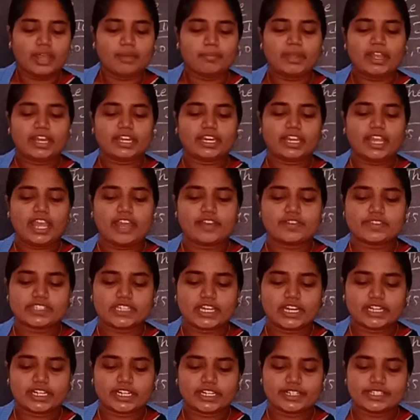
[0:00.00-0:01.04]
Many are
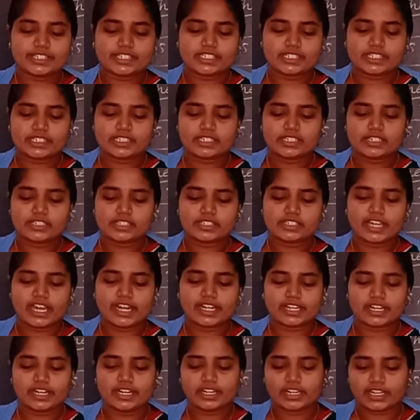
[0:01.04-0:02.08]

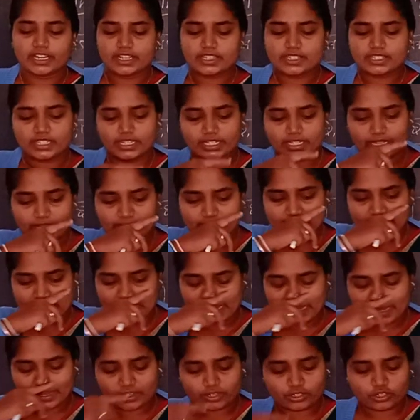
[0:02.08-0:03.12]
settled in cities
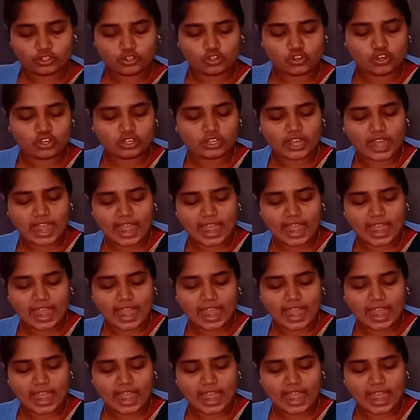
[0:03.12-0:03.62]
like New,